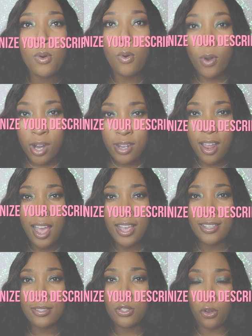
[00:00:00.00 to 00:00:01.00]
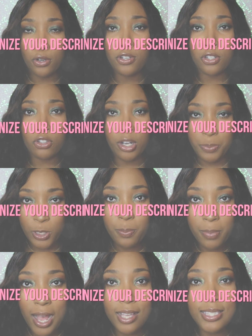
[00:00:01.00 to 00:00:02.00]
to organize your
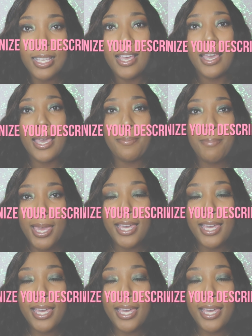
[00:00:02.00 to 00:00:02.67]
description box and